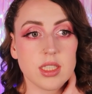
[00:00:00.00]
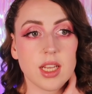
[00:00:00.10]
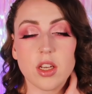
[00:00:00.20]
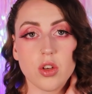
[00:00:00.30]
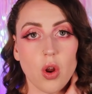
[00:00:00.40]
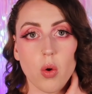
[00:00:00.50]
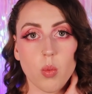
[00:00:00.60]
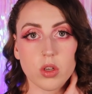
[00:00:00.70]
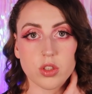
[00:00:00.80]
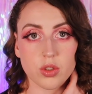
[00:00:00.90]
didn't know
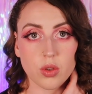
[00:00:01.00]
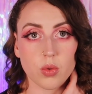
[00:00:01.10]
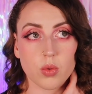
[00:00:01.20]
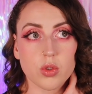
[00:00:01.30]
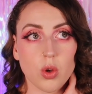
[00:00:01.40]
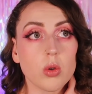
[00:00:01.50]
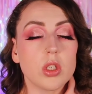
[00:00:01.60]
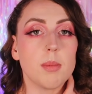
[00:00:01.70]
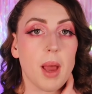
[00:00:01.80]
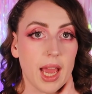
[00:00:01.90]
what to do, so
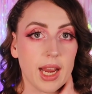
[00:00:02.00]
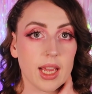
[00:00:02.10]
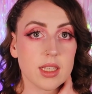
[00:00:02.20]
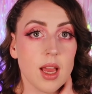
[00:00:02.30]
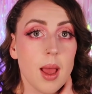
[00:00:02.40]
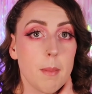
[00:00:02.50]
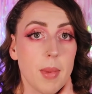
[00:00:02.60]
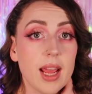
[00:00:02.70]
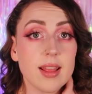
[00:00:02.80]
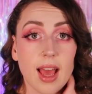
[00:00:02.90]
she panicked,
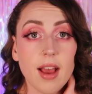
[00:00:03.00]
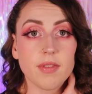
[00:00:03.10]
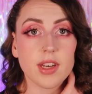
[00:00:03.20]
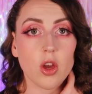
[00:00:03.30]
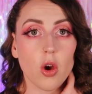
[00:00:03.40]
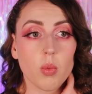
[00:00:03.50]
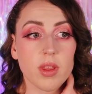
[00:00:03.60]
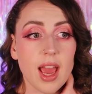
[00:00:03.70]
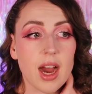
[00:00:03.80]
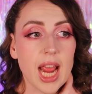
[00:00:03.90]
made that video
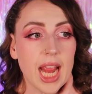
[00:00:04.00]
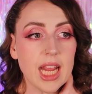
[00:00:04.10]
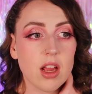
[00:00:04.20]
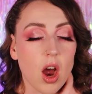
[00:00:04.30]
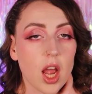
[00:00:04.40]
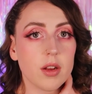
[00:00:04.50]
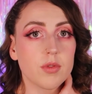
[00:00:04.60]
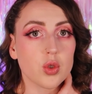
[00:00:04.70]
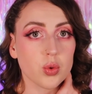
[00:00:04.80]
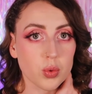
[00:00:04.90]
without any kind
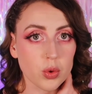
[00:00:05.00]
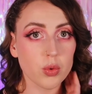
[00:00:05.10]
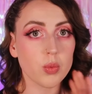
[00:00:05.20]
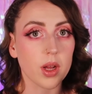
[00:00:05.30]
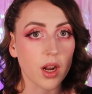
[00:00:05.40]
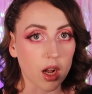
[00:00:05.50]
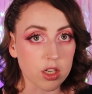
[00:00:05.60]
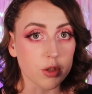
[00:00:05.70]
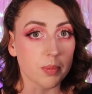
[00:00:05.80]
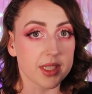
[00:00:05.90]
of true
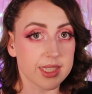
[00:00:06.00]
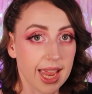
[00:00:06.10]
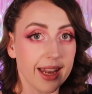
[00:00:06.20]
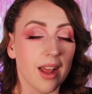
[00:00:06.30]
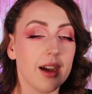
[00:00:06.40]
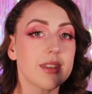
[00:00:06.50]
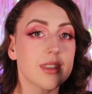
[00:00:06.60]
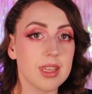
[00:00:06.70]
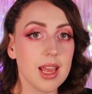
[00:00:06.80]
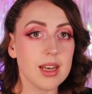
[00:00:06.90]
100%
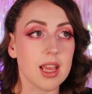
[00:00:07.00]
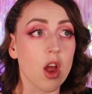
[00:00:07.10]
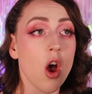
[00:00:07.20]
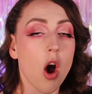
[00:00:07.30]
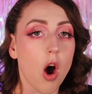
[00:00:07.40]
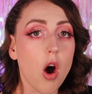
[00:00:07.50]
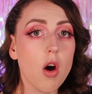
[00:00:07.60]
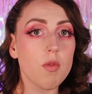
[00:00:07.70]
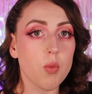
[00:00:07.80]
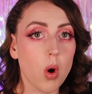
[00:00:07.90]
understanding
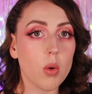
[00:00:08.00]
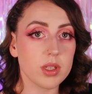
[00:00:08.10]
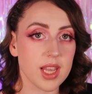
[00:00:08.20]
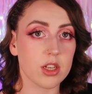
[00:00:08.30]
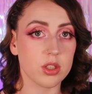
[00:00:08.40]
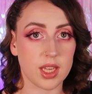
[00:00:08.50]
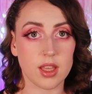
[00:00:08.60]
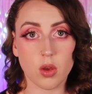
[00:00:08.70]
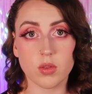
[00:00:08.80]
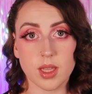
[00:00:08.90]
of what was actually
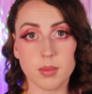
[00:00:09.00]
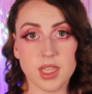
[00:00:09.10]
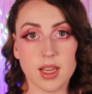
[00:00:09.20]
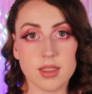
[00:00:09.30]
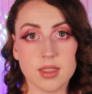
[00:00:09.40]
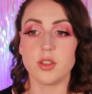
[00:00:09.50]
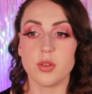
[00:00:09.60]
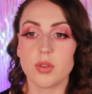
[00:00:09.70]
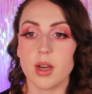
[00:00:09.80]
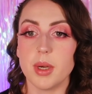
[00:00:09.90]
in those lipsticks. I
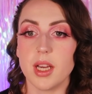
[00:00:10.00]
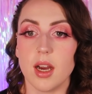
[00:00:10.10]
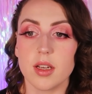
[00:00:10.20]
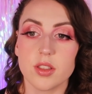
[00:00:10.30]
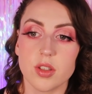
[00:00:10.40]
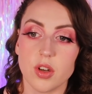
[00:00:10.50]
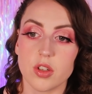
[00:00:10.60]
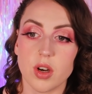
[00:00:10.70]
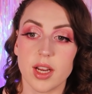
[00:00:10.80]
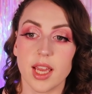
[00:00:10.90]
do try my hardest to
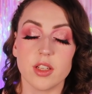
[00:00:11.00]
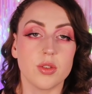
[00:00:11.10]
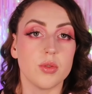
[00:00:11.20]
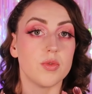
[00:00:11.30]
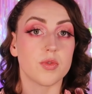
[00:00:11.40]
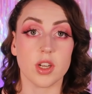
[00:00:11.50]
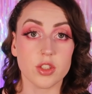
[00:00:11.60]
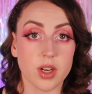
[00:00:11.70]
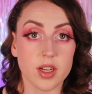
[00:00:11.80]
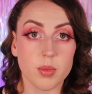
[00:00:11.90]
not try and get too
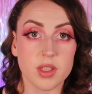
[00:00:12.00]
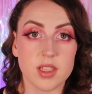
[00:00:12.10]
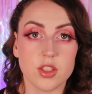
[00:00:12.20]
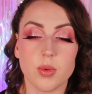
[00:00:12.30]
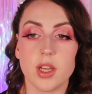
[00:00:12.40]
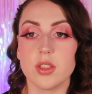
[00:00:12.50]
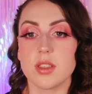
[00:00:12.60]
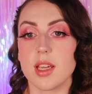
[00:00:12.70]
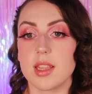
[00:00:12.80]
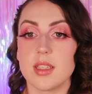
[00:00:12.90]
frustrated with
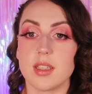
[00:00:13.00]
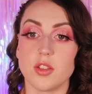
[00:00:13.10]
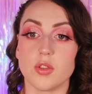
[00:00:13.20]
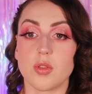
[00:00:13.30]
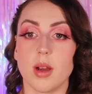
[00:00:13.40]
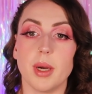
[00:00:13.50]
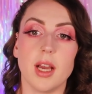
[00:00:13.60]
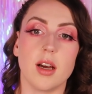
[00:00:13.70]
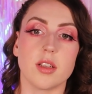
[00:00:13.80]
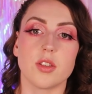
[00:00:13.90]
situations like this. I do try
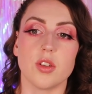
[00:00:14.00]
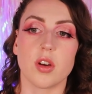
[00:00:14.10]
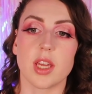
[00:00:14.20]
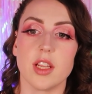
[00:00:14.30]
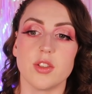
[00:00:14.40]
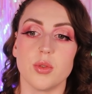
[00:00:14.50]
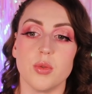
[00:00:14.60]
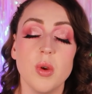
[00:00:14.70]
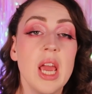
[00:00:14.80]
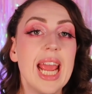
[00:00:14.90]
my hardest to not get too